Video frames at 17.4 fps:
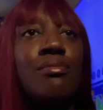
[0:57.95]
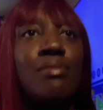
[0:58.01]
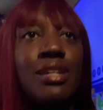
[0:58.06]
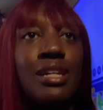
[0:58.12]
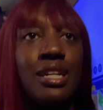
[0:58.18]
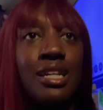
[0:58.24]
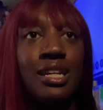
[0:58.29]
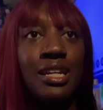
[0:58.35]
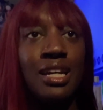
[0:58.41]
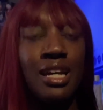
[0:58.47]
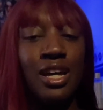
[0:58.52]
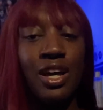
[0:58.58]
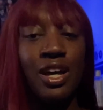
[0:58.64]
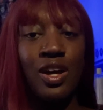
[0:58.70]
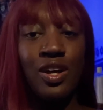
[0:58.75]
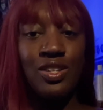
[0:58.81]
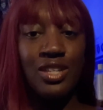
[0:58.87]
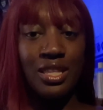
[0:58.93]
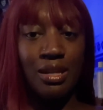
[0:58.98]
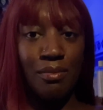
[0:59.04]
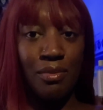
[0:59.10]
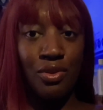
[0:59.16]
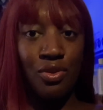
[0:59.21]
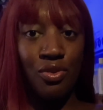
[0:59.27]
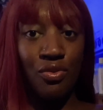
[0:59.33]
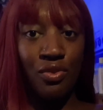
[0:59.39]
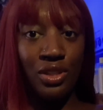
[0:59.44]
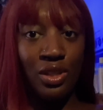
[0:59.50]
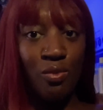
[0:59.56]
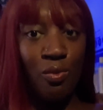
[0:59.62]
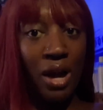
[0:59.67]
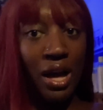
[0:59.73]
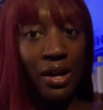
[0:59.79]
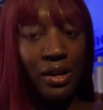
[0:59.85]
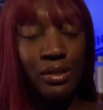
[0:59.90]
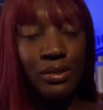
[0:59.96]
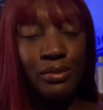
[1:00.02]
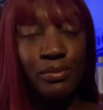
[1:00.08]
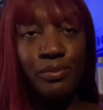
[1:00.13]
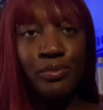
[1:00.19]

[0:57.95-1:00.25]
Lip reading: me. So I think I'm gonna do really well.